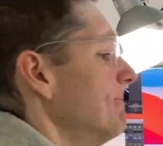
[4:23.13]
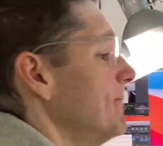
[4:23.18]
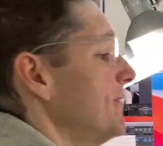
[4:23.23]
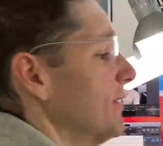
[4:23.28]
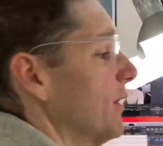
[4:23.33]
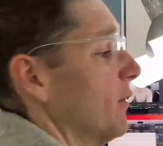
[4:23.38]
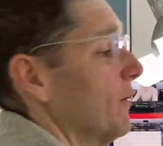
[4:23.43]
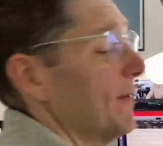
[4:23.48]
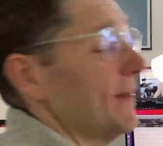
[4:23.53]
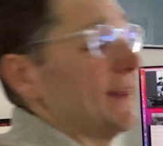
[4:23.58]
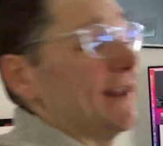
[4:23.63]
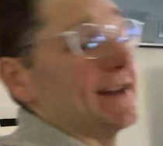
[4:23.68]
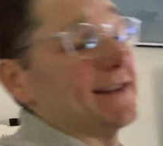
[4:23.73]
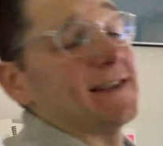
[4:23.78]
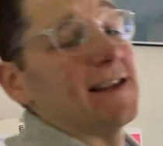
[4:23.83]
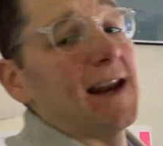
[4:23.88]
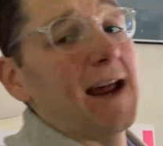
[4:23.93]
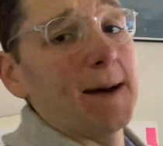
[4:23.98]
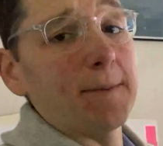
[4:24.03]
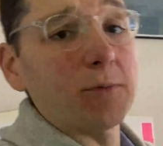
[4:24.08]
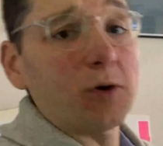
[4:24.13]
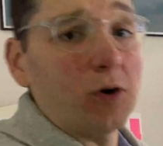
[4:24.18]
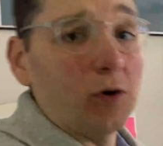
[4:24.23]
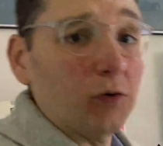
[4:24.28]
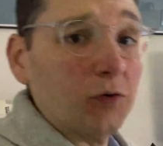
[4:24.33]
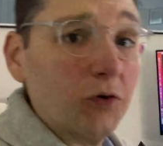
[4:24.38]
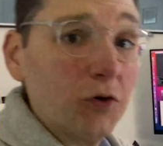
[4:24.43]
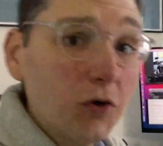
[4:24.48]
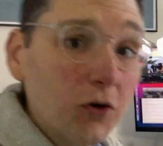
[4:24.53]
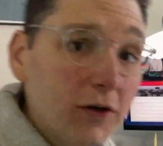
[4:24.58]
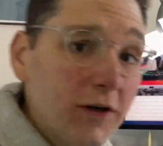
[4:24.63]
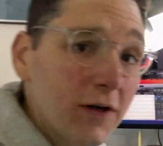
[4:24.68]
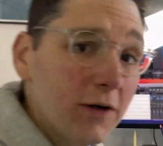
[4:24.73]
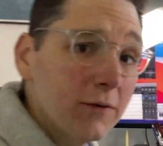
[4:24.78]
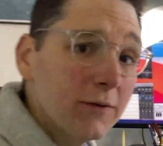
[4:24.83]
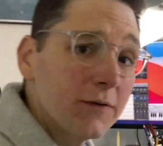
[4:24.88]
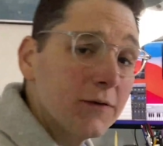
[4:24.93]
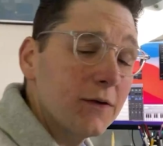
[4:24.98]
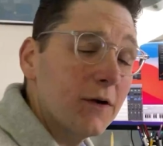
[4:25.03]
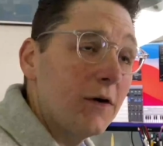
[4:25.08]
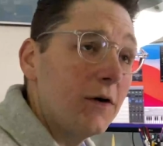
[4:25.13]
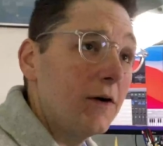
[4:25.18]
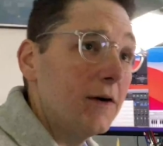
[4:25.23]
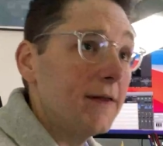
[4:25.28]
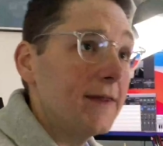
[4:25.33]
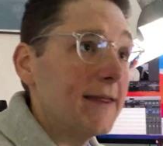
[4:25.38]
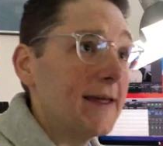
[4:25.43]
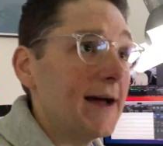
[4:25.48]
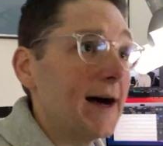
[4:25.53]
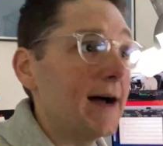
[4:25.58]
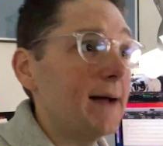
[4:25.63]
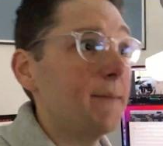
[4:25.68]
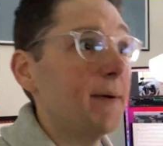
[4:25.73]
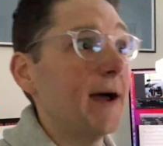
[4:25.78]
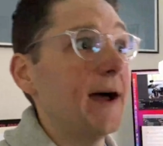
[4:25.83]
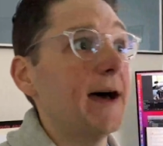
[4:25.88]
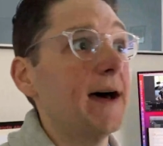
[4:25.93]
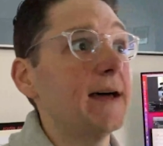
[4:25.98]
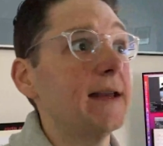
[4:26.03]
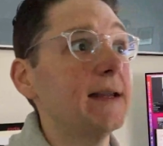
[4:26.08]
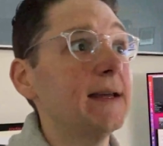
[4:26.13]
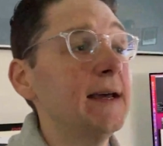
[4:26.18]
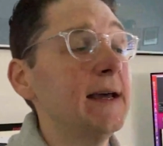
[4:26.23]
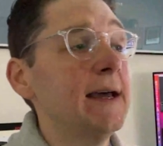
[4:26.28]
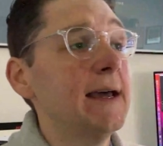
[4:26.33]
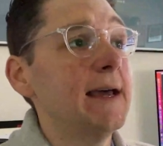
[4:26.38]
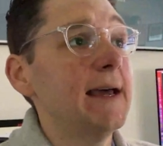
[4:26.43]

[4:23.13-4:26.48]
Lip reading: So that's an app called GoodNotes on the iPad,